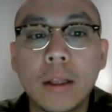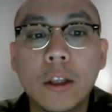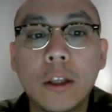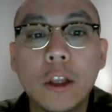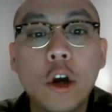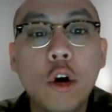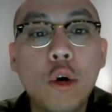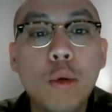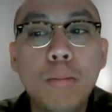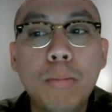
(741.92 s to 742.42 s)

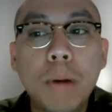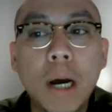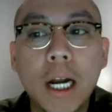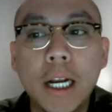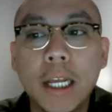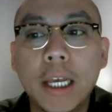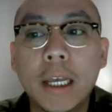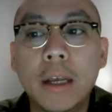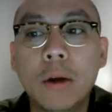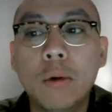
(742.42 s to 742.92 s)

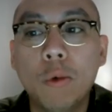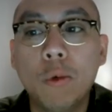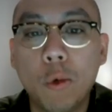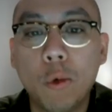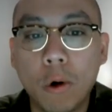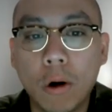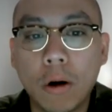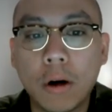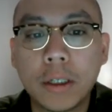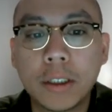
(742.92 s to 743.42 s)
nobody
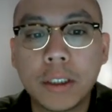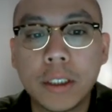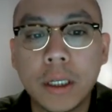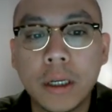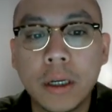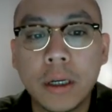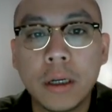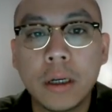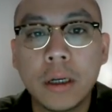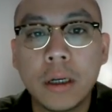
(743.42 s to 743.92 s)
works.
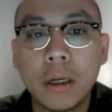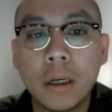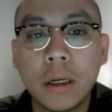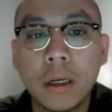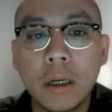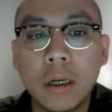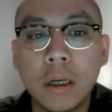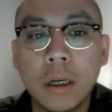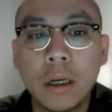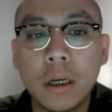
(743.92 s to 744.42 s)

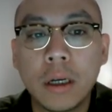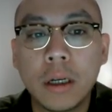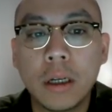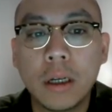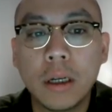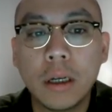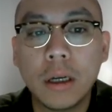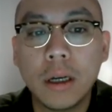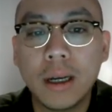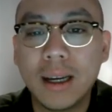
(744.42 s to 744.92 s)

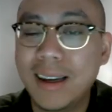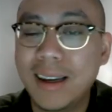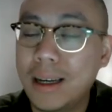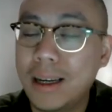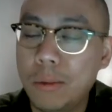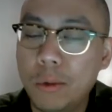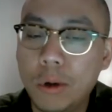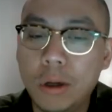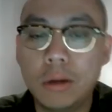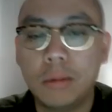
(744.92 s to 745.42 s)

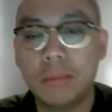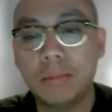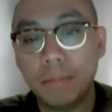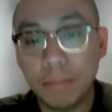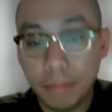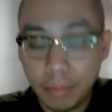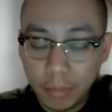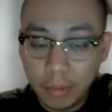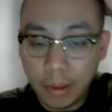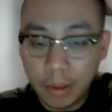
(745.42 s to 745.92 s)
Well,
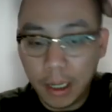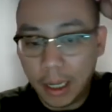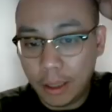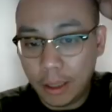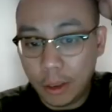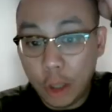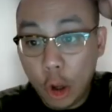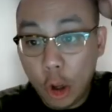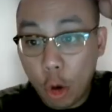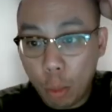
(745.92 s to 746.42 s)

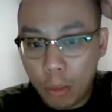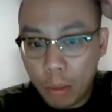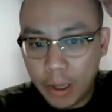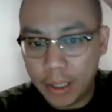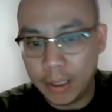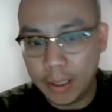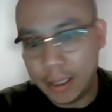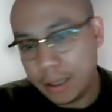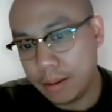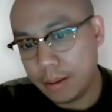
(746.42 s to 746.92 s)
not
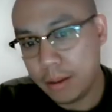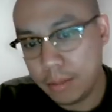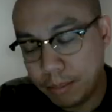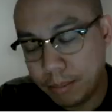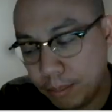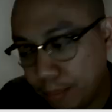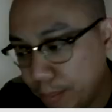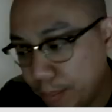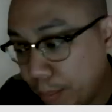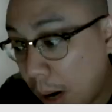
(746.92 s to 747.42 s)
nobody.
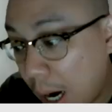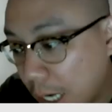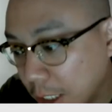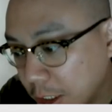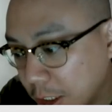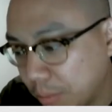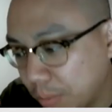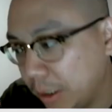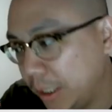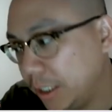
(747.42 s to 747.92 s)

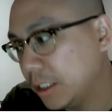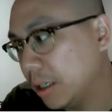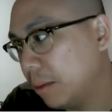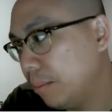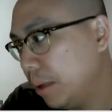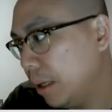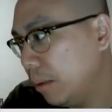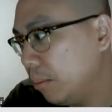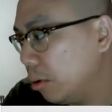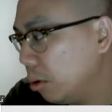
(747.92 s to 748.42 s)
Possibly
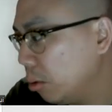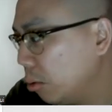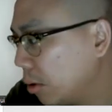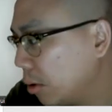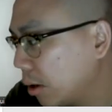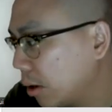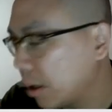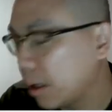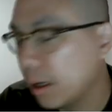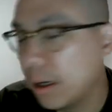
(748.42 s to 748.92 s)
some people
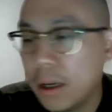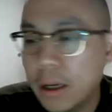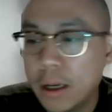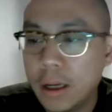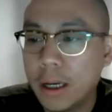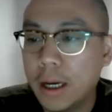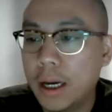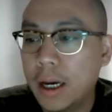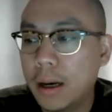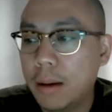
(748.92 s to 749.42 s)
work
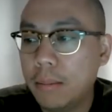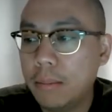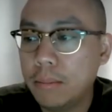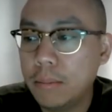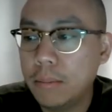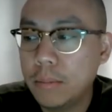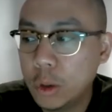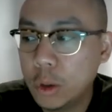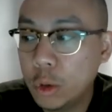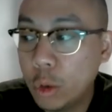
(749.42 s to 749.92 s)

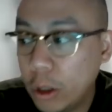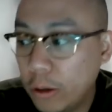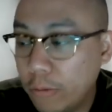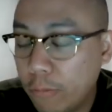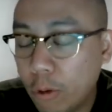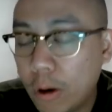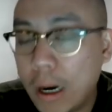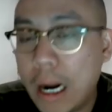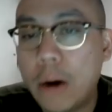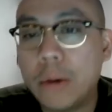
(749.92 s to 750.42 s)

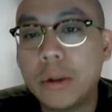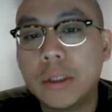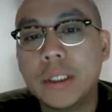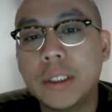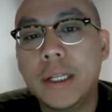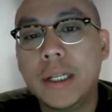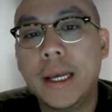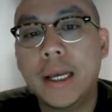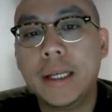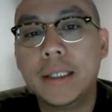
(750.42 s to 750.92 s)
24 hours
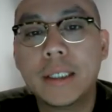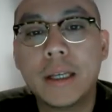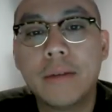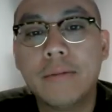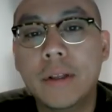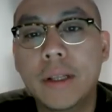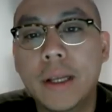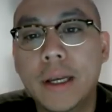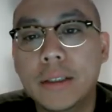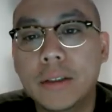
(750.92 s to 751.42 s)
a day,
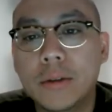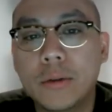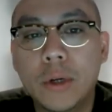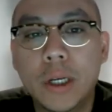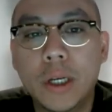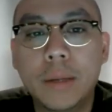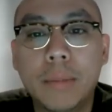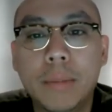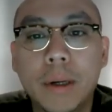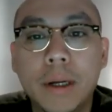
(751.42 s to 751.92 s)
7 days a
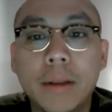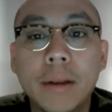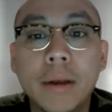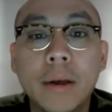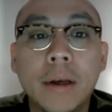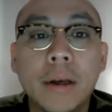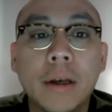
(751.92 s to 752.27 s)
week, but